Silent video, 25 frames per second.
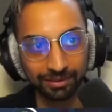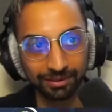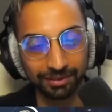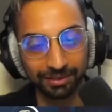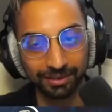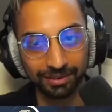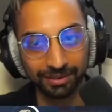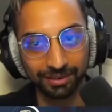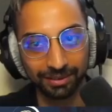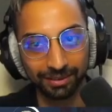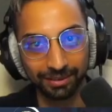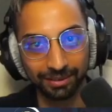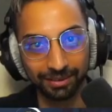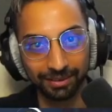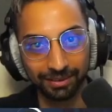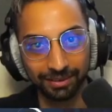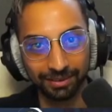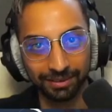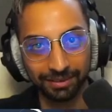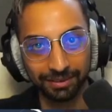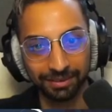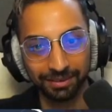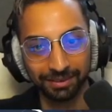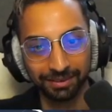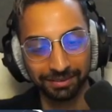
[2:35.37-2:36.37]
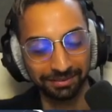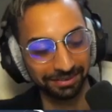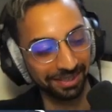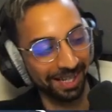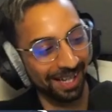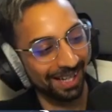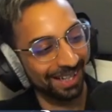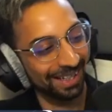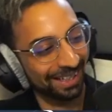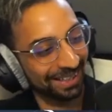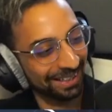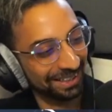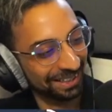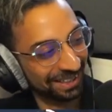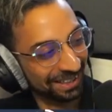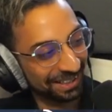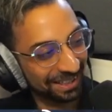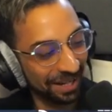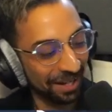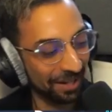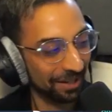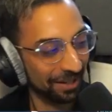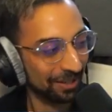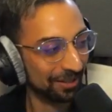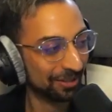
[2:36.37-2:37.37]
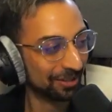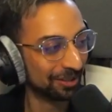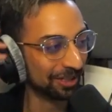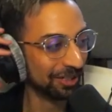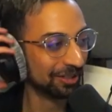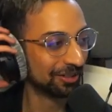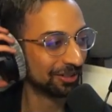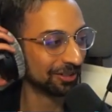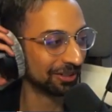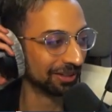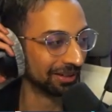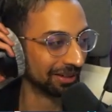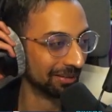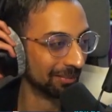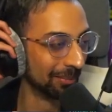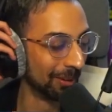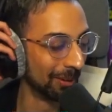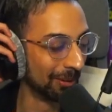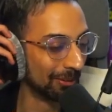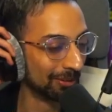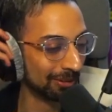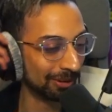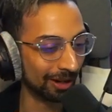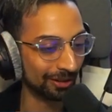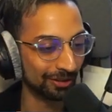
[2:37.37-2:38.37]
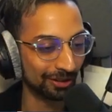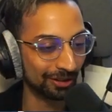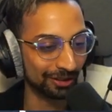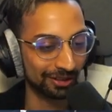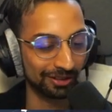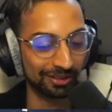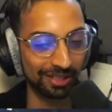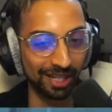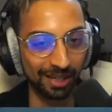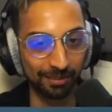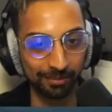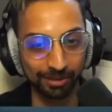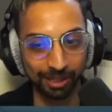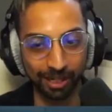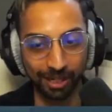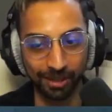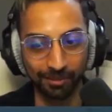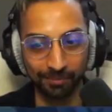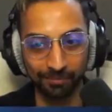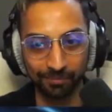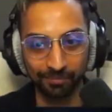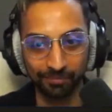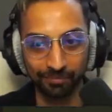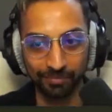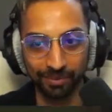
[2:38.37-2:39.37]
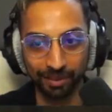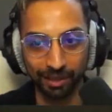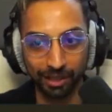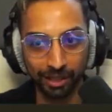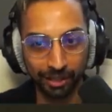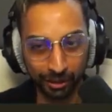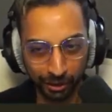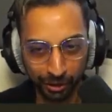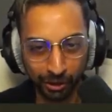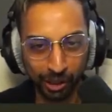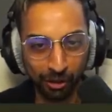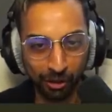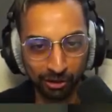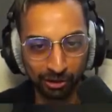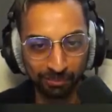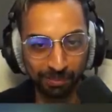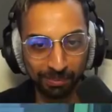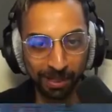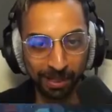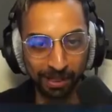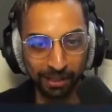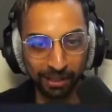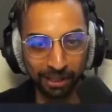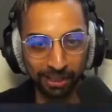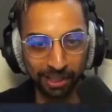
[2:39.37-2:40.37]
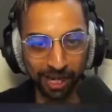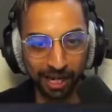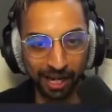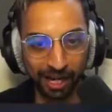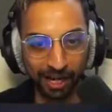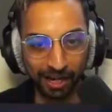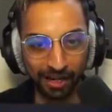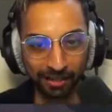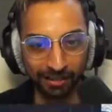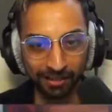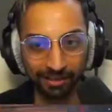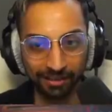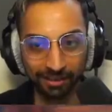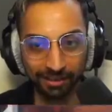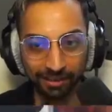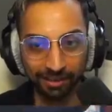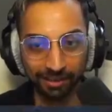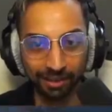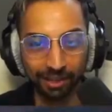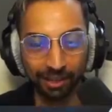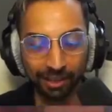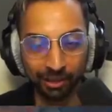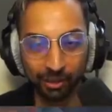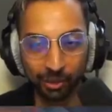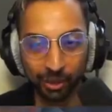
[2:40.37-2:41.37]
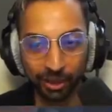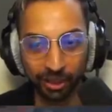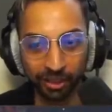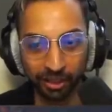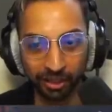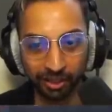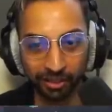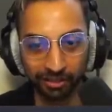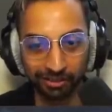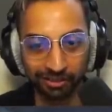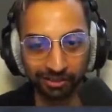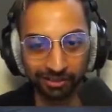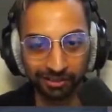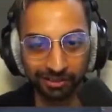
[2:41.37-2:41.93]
I thought there was more people with me. He's teaching Overwatch at the same time. That was my bad. You know, it's better to die quicker.